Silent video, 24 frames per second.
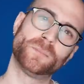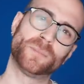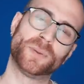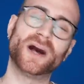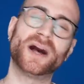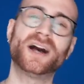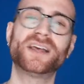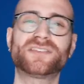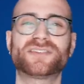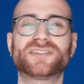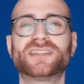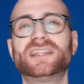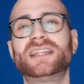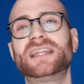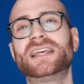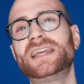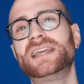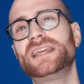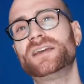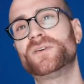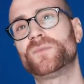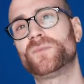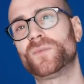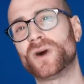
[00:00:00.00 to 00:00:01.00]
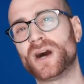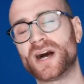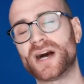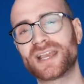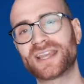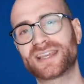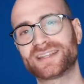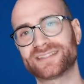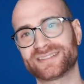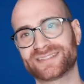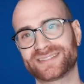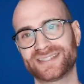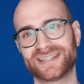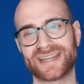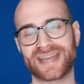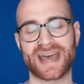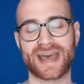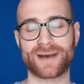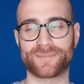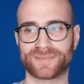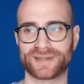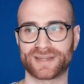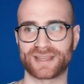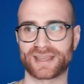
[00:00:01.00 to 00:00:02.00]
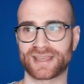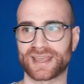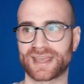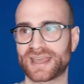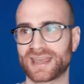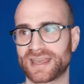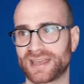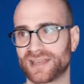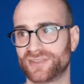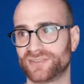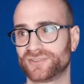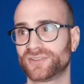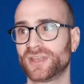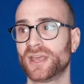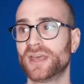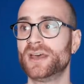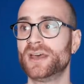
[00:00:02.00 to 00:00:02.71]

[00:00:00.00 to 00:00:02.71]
Personally, what I can see happening is